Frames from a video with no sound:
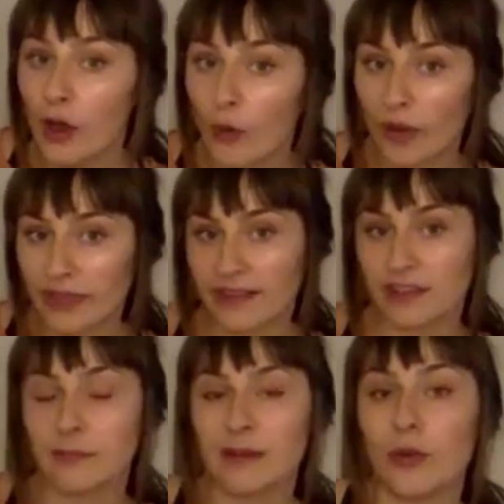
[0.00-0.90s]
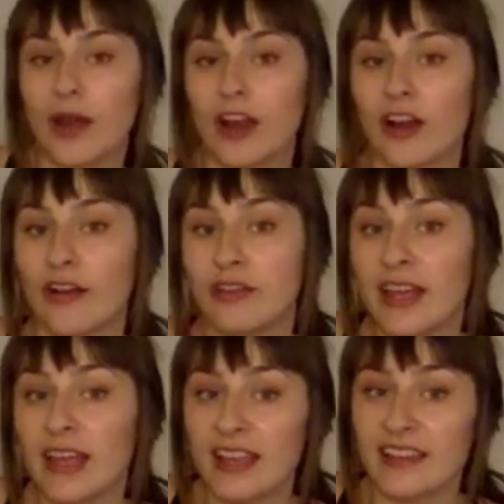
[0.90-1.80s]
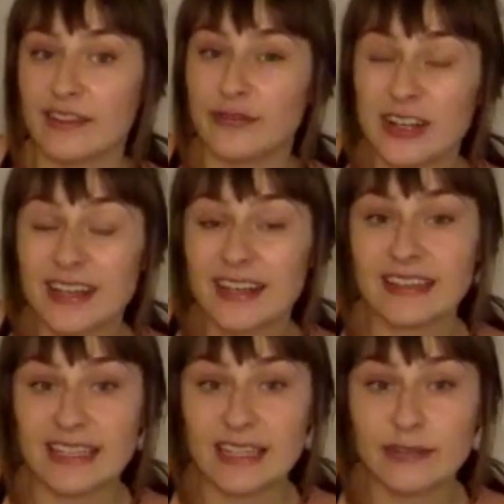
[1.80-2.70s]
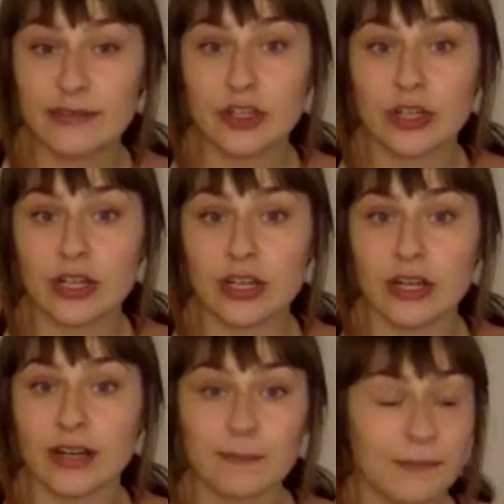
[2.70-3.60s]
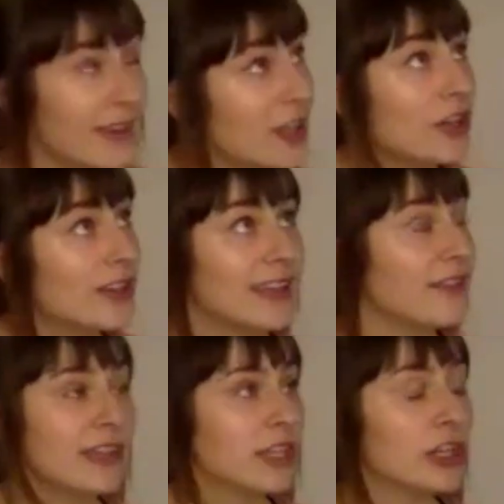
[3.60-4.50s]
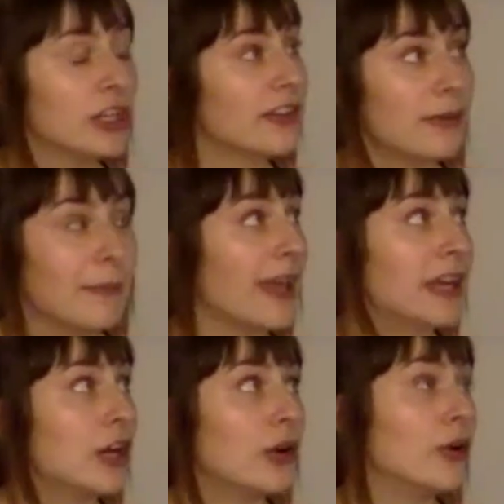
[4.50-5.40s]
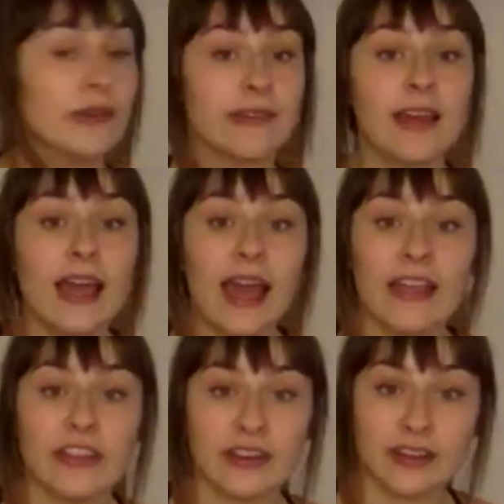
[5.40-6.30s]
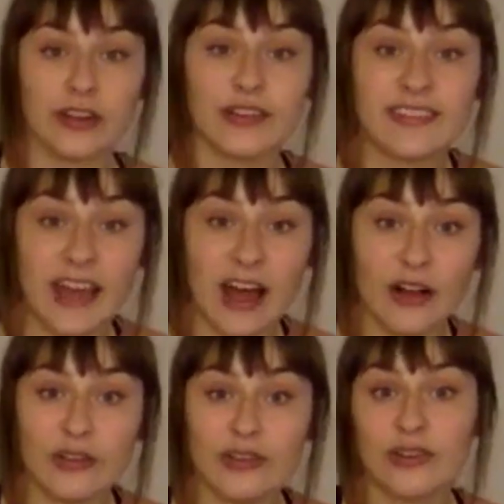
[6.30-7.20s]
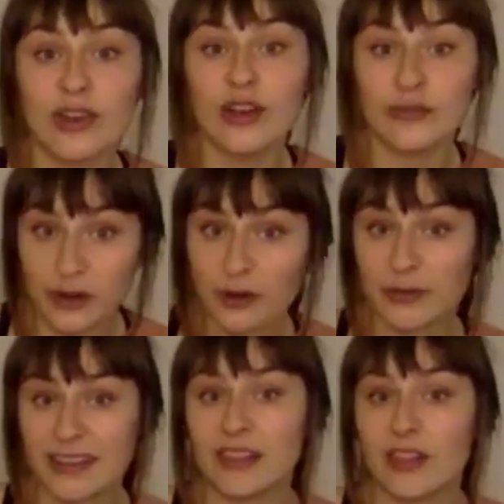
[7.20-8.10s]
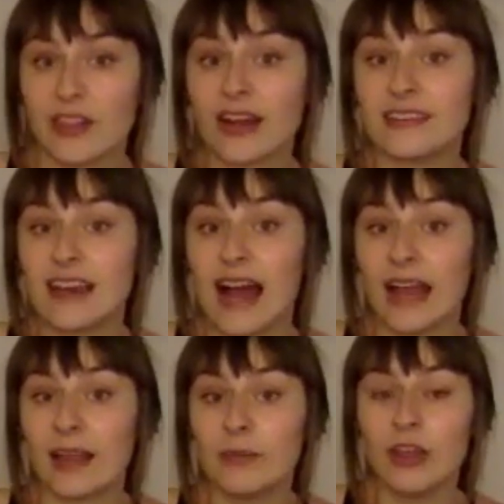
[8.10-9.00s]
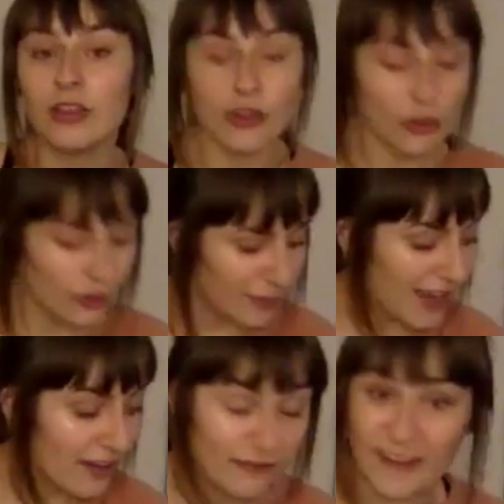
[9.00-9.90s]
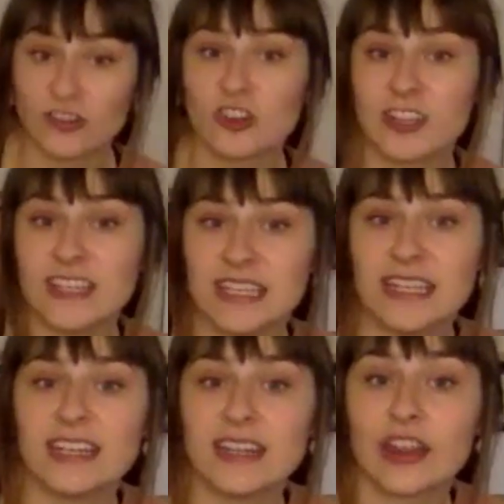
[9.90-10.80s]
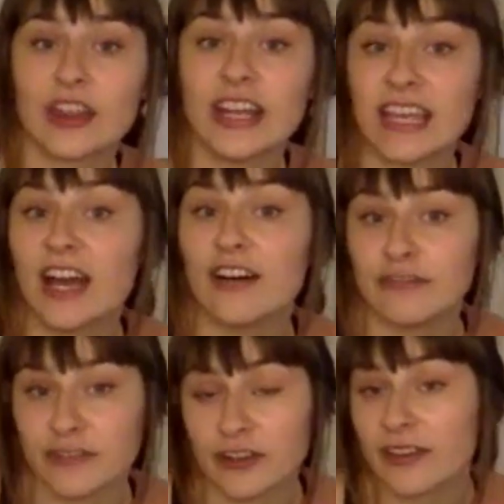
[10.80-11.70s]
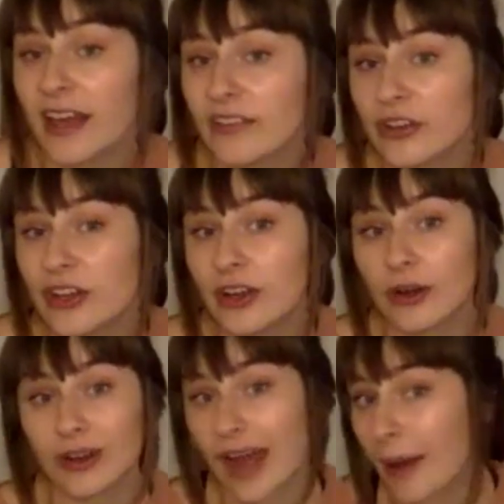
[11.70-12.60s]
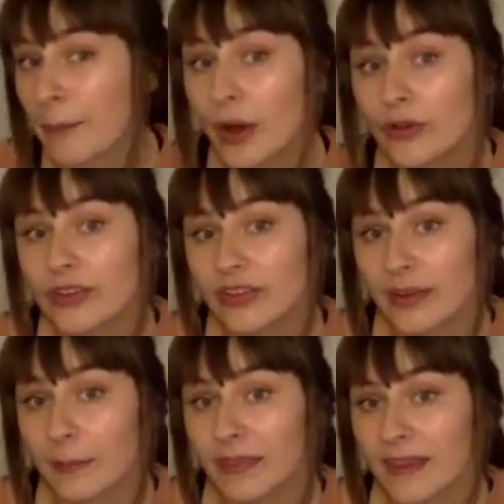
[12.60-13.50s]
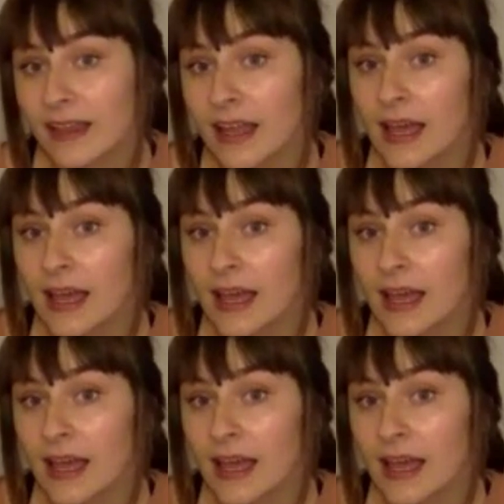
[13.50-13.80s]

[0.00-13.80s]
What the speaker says: One thing to be aware of is if you're going to leave say you're leaving your tomatoes in their little cells for a really long time, those might eventually need another hit of fertilizer or compost or something.